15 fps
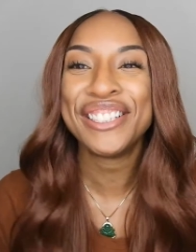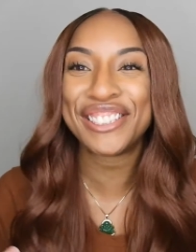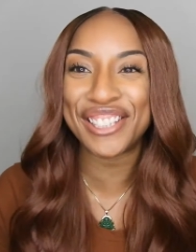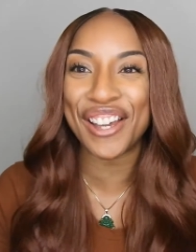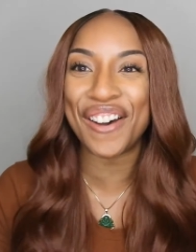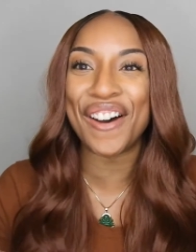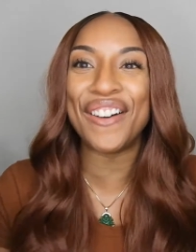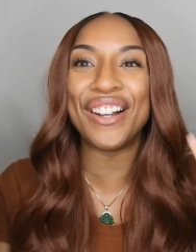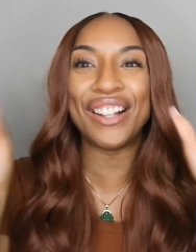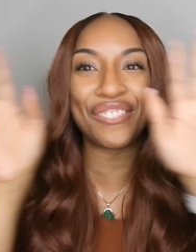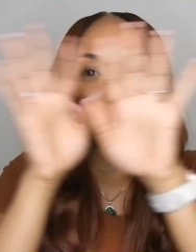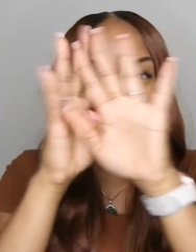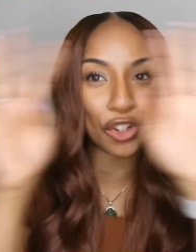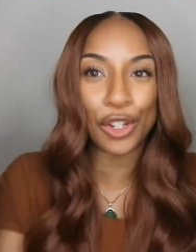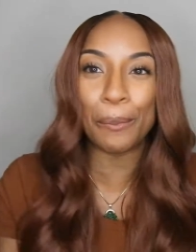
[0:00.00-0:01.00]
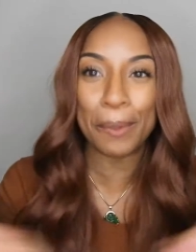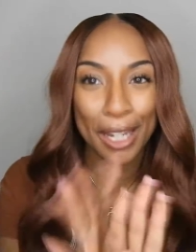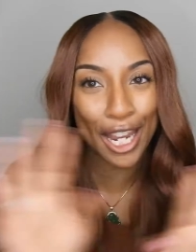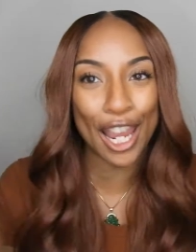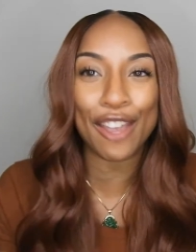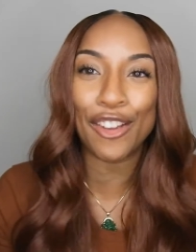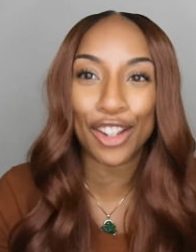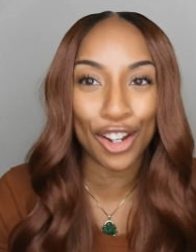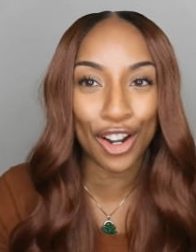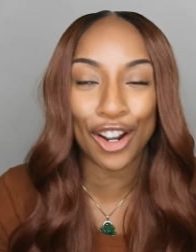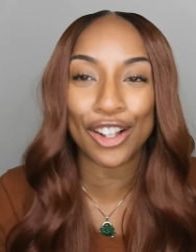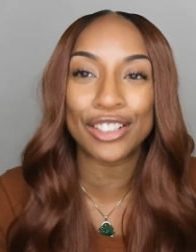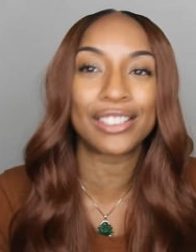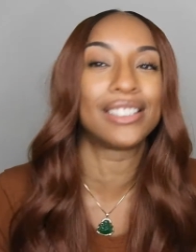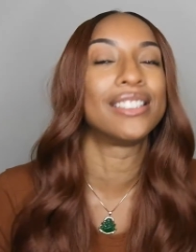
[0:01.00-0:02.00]
so, for the big head
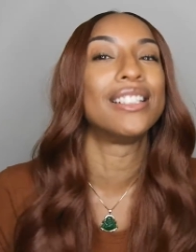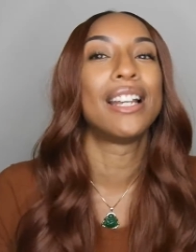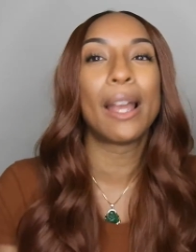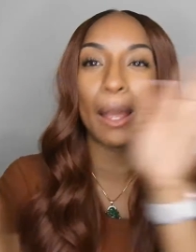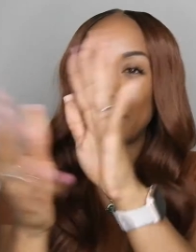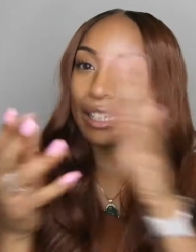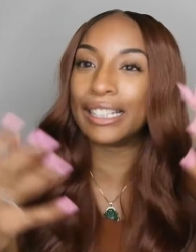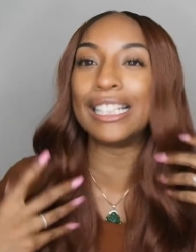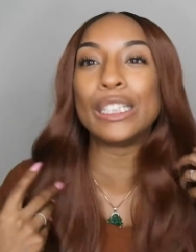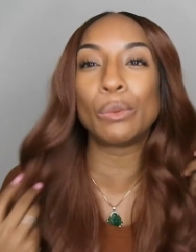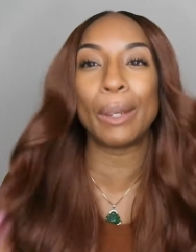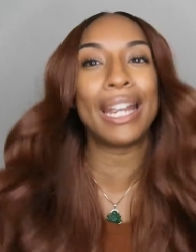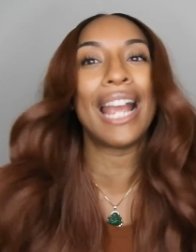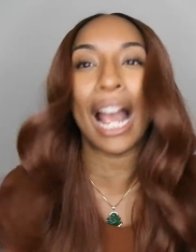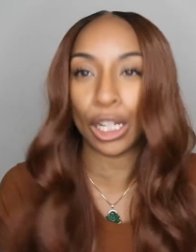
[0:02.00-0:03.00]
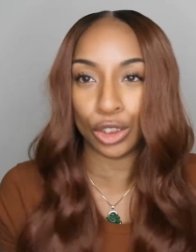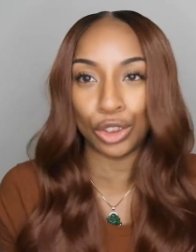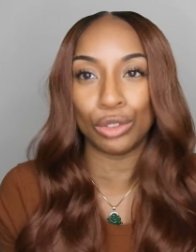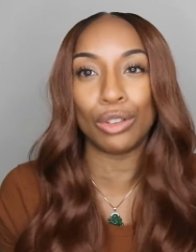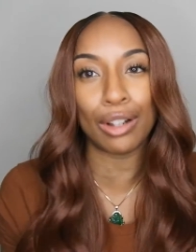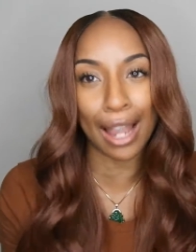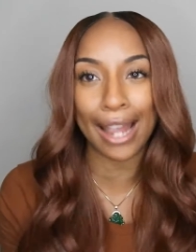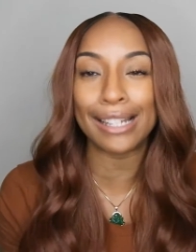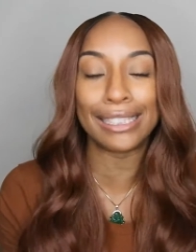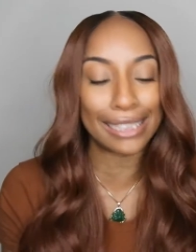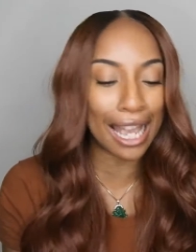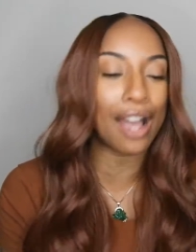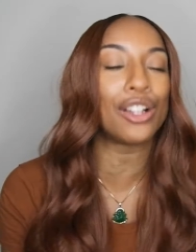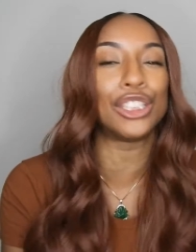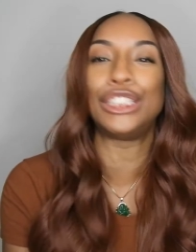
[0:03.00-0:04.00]
girls, this wig got you, okay?
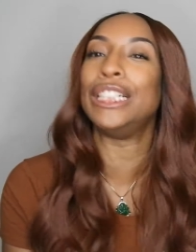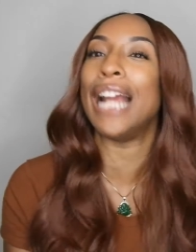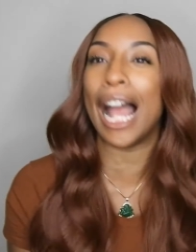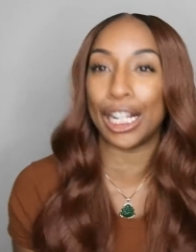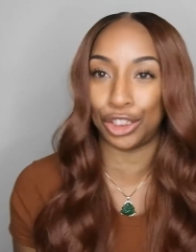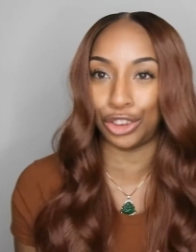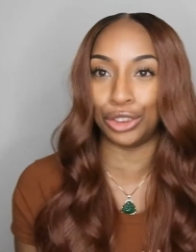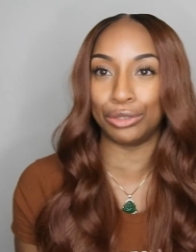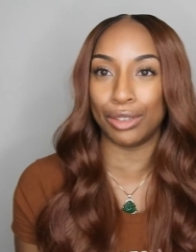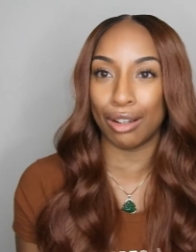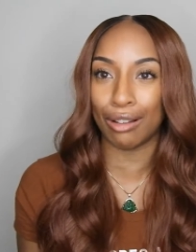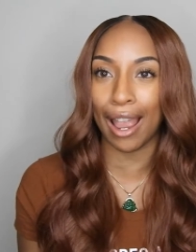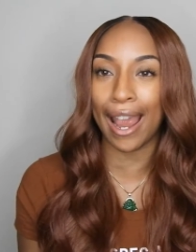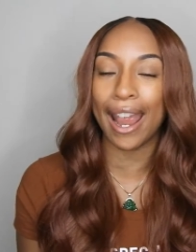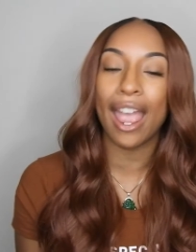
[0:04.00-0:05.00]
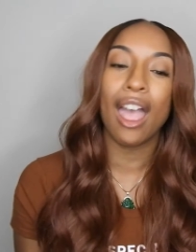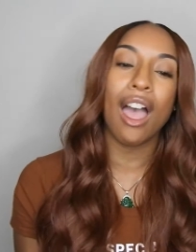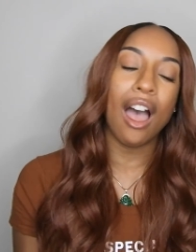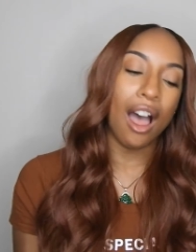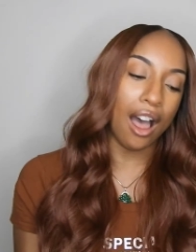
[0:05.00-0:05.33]
Natalia, she got you, okay?